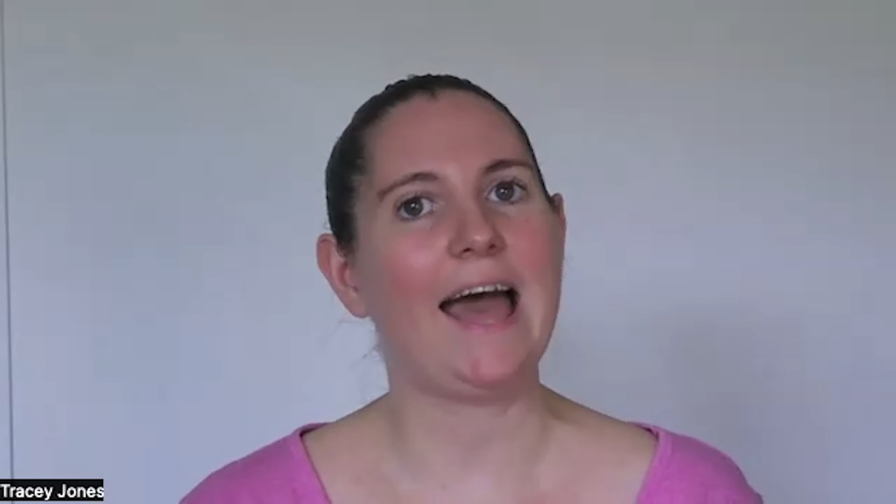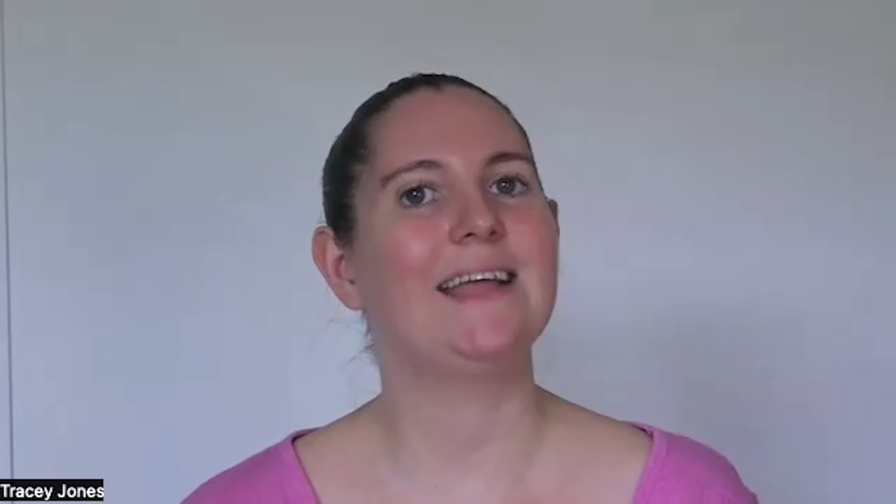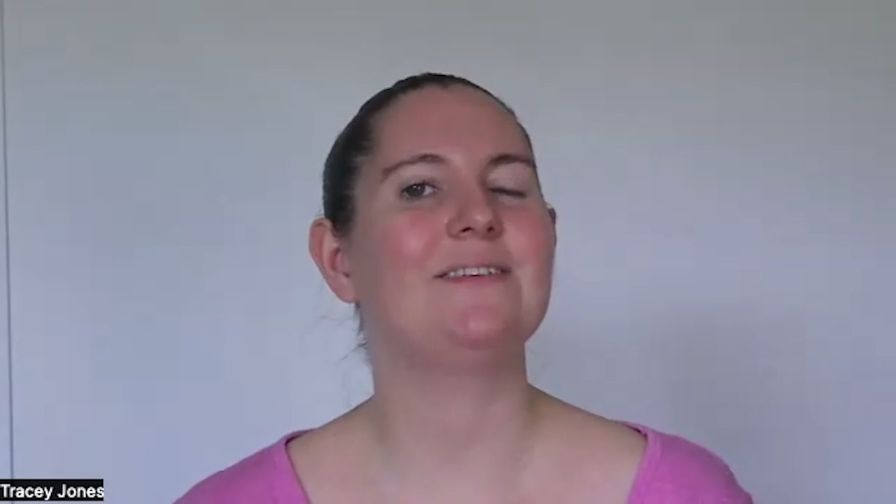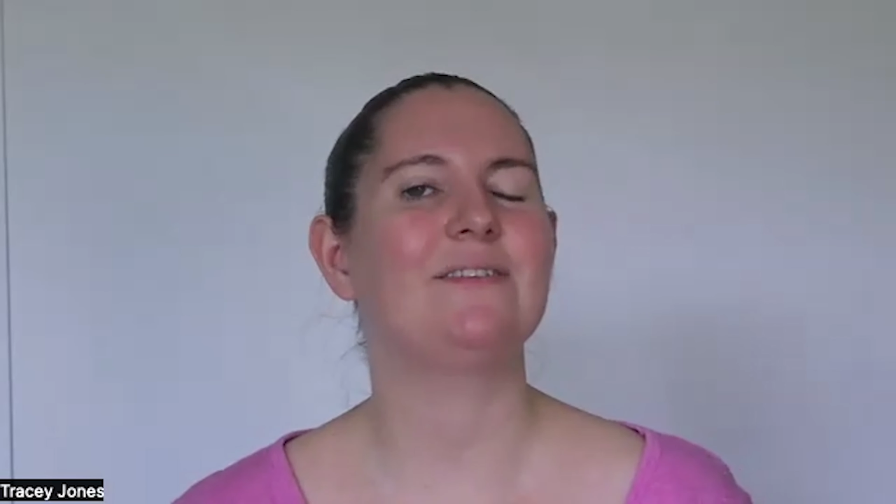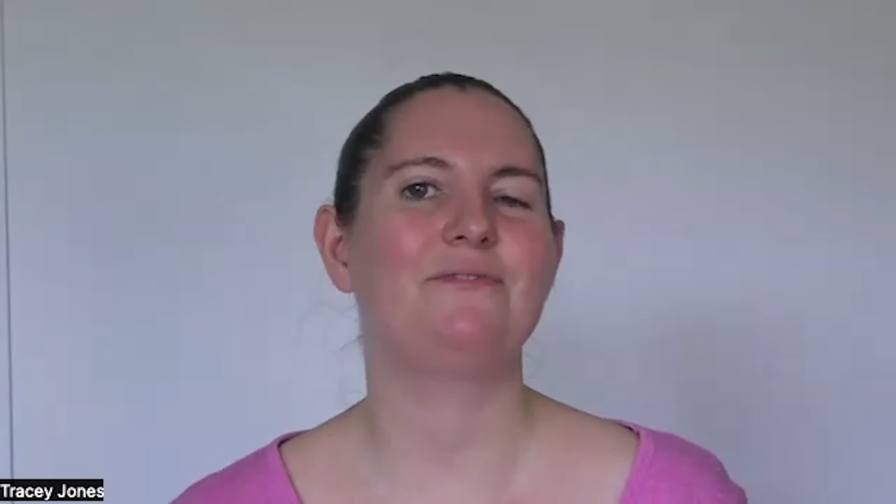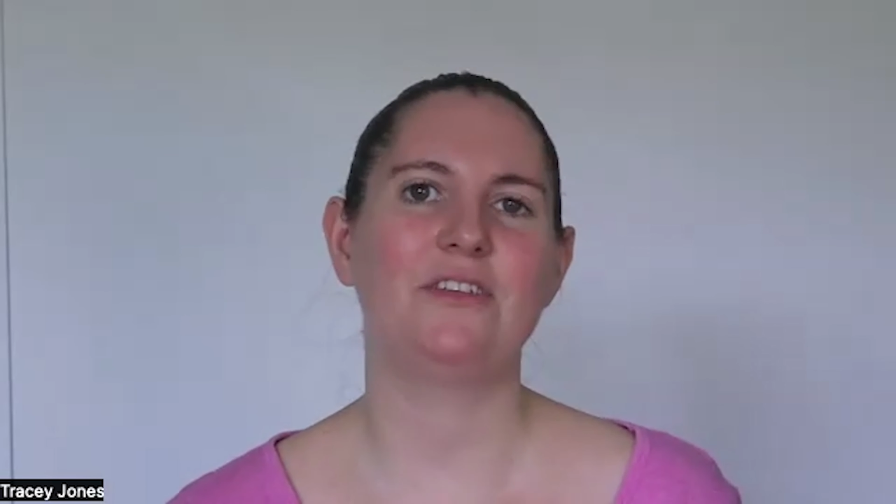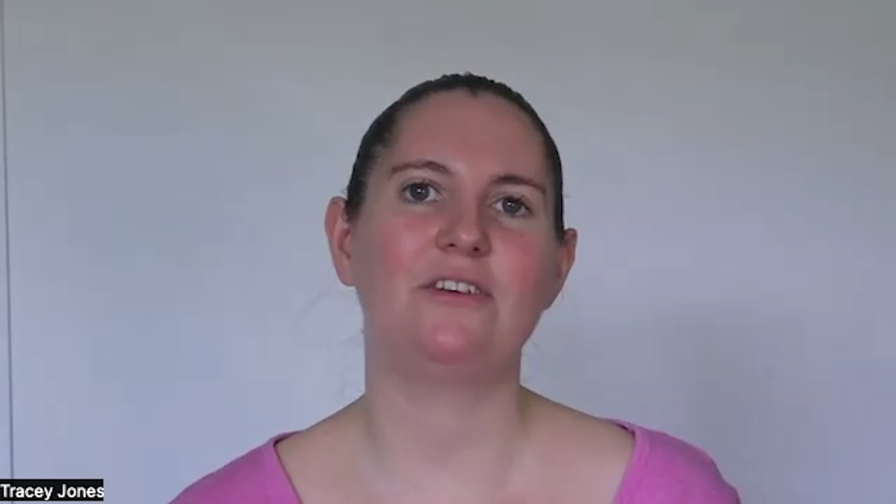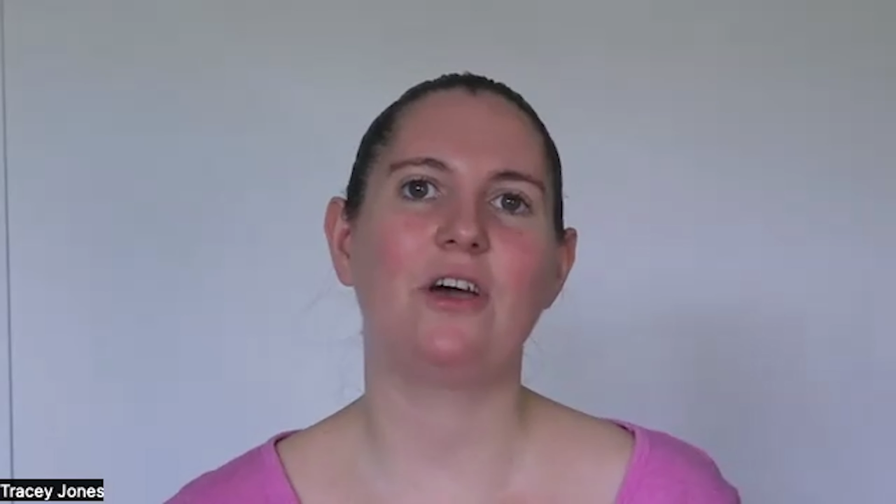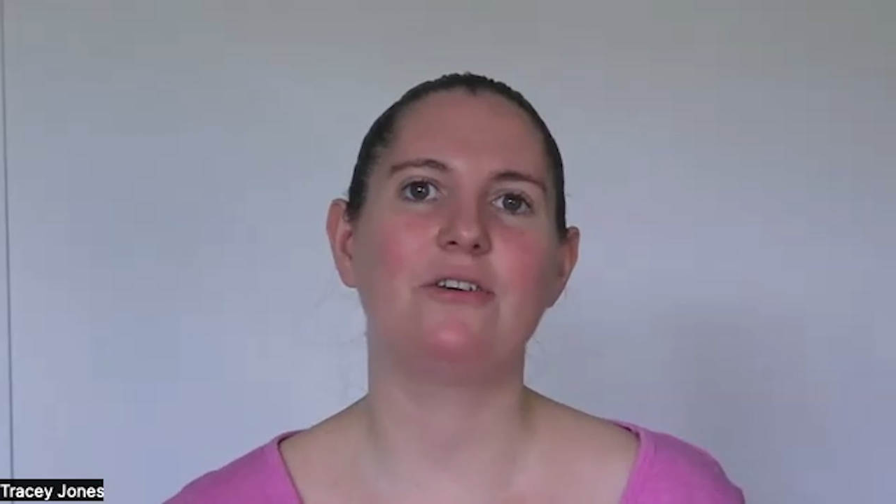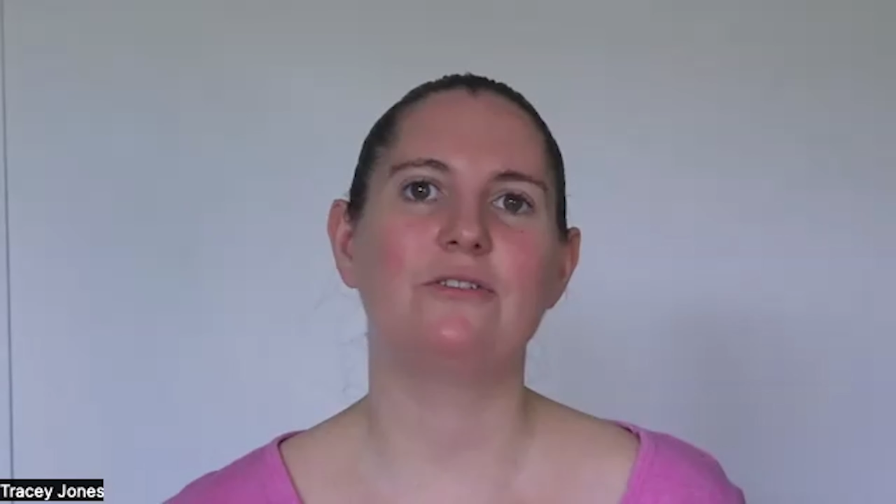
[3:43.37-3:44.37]
and
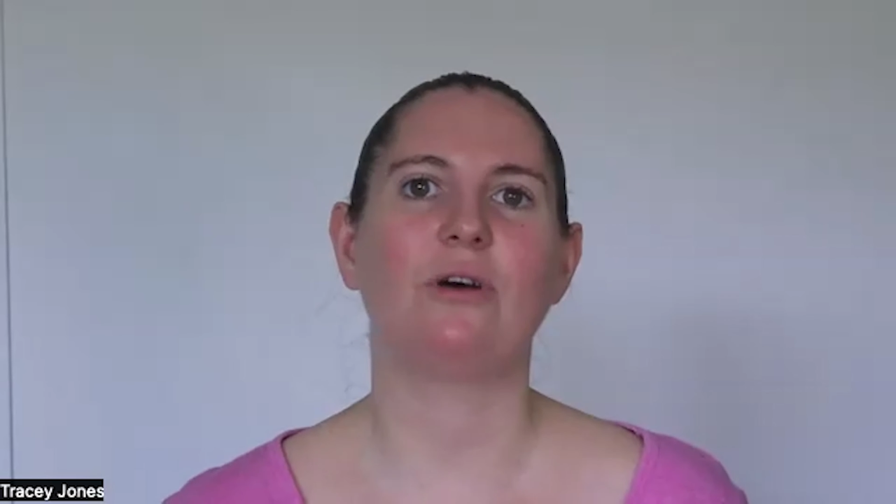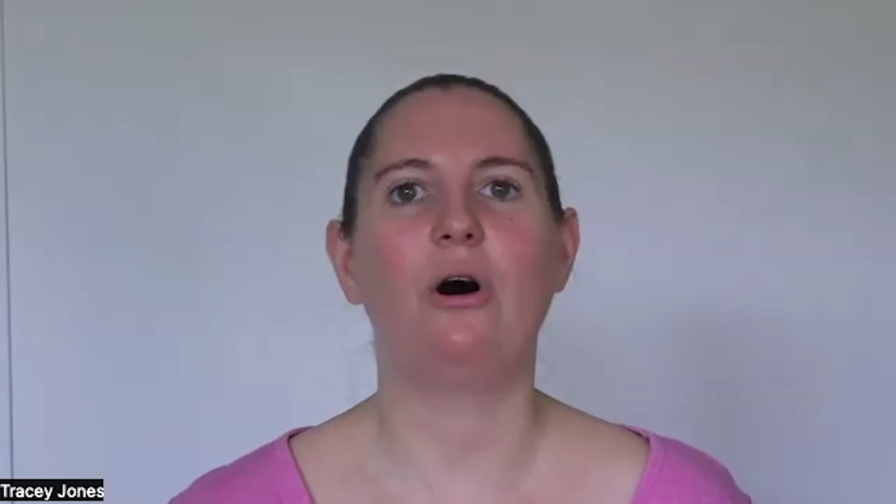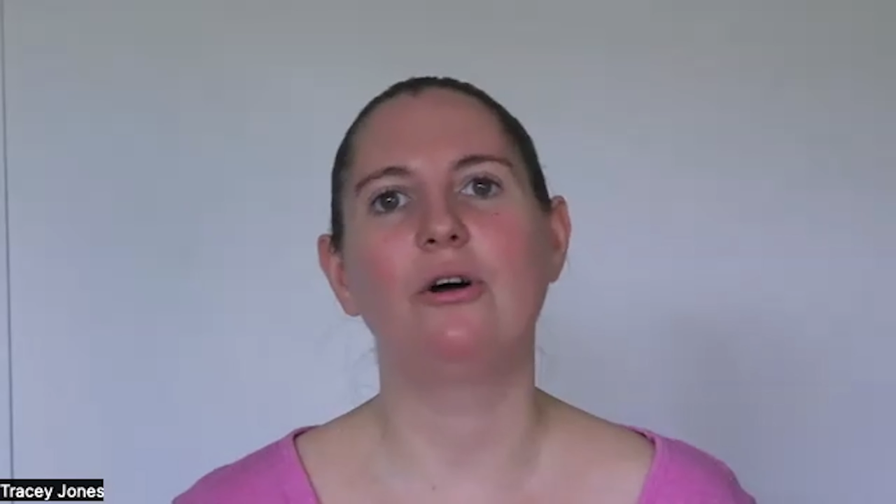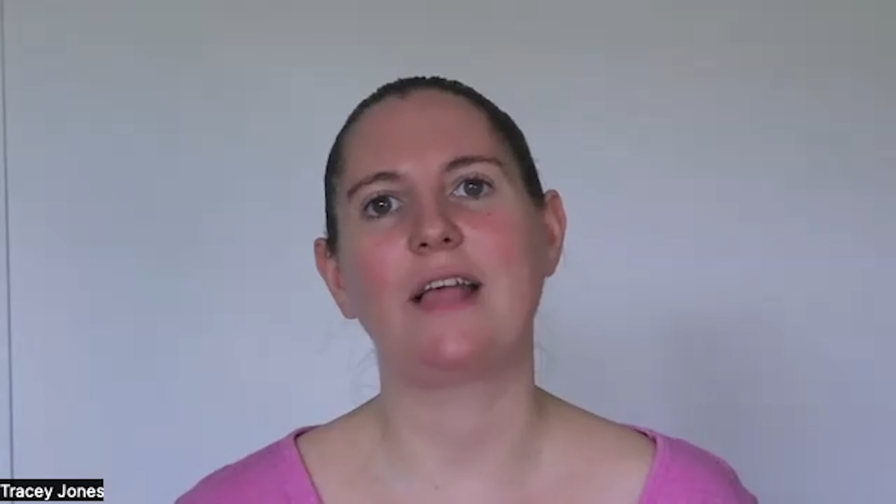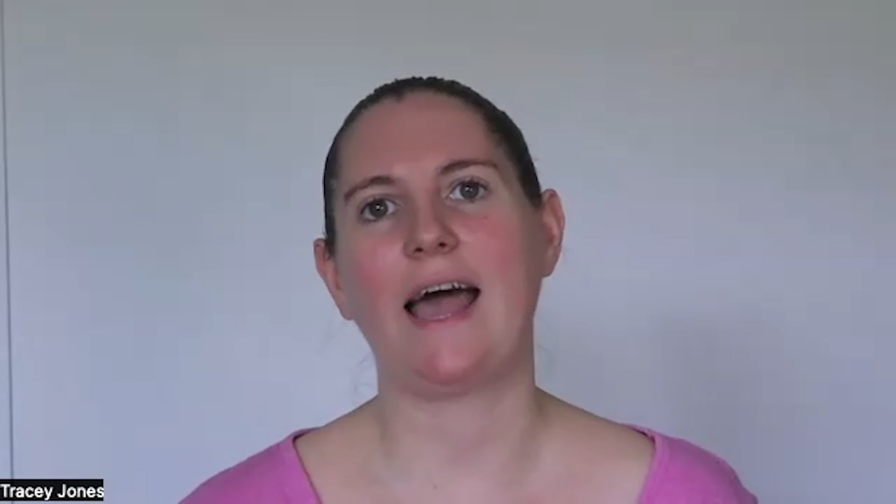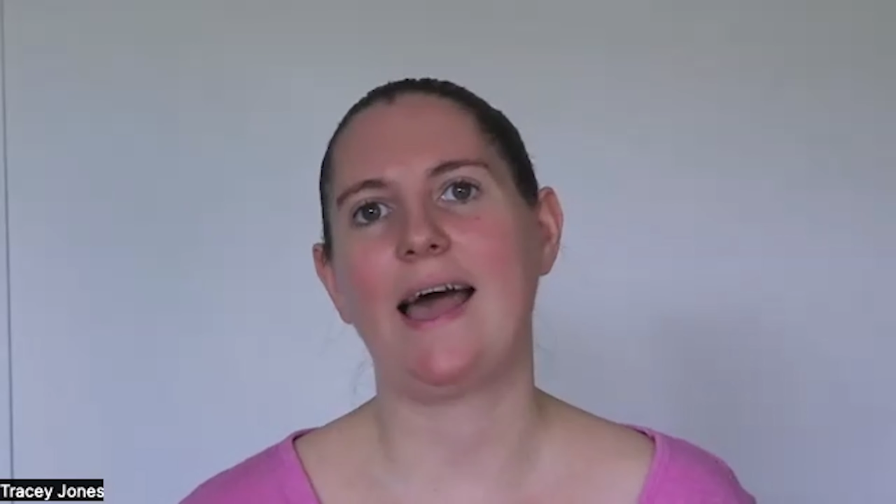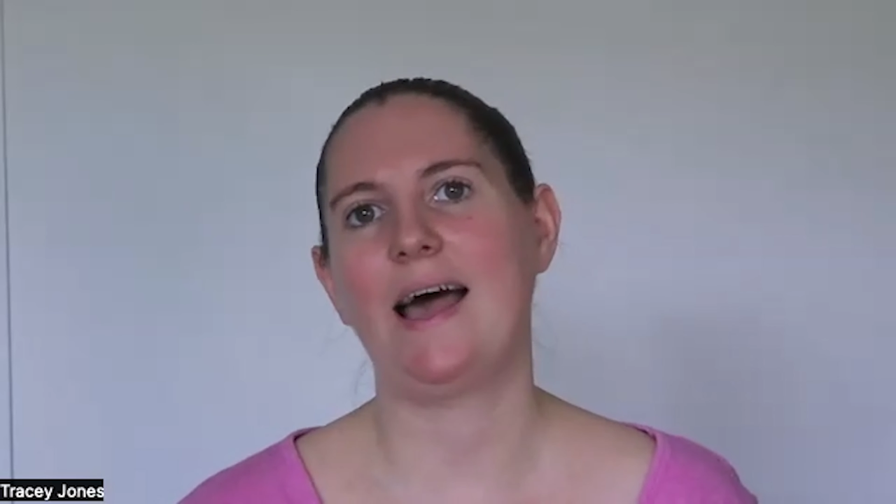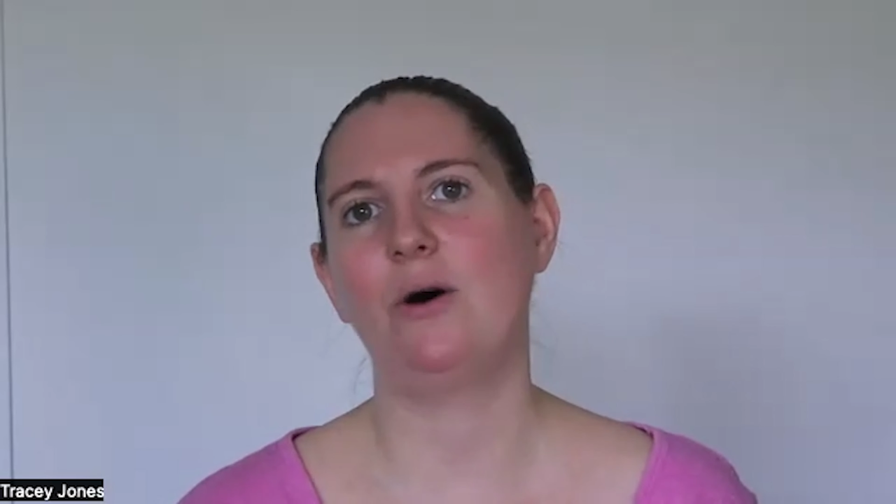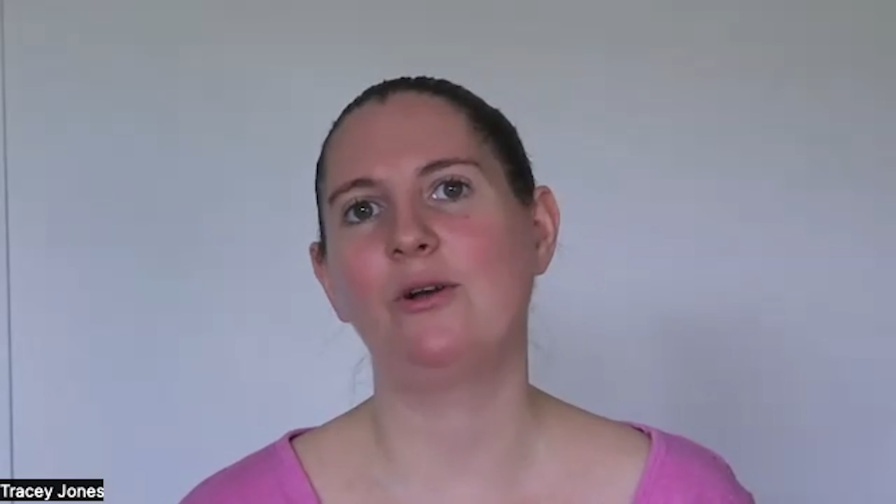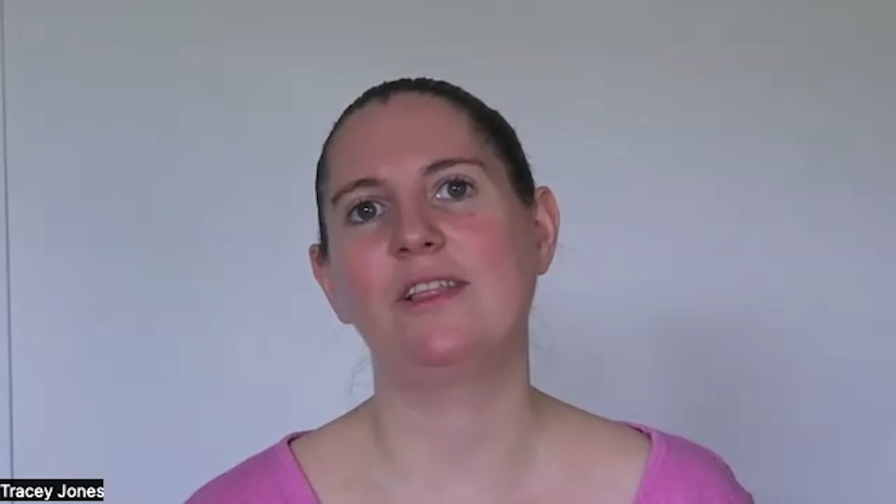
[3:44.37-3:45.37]
videos on how